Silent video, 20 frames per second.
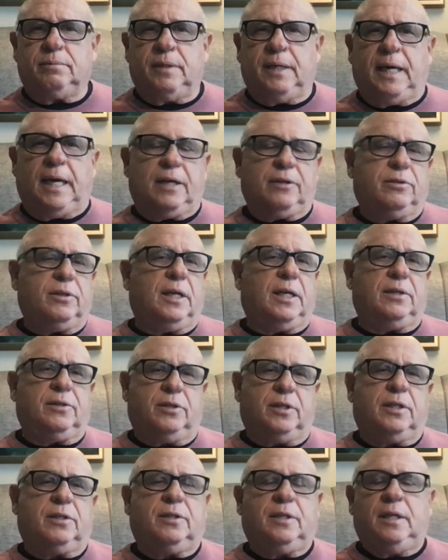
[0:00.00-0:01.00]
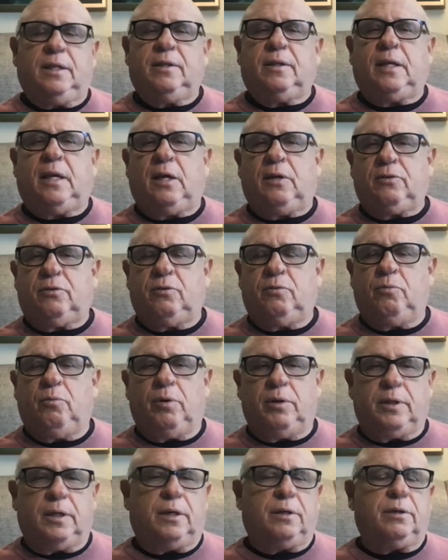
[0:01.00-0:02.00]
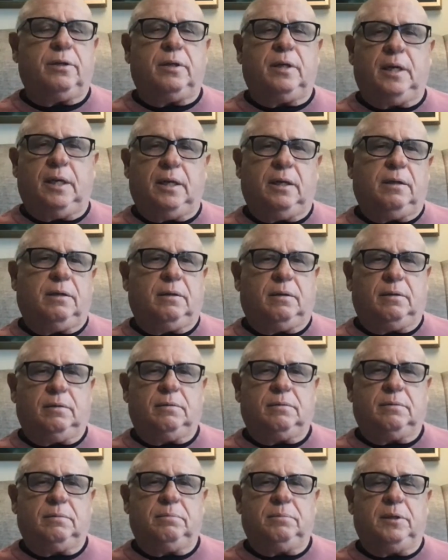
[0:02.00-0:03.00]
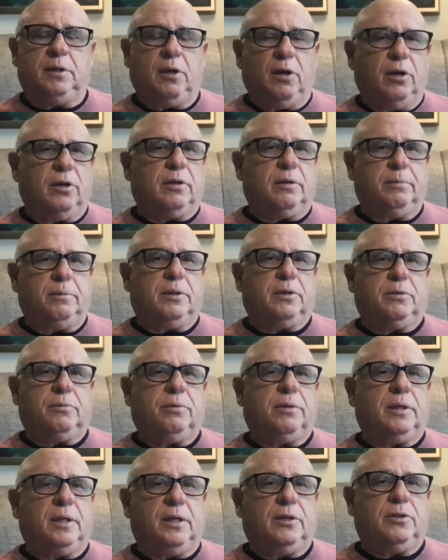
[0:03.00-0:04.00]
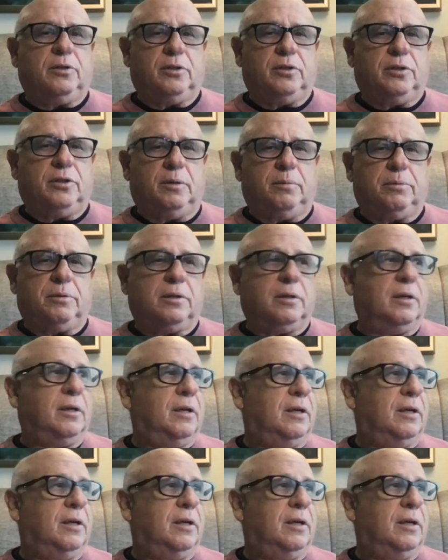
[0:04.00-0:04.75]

he actually had 16,108 monogamous relationships,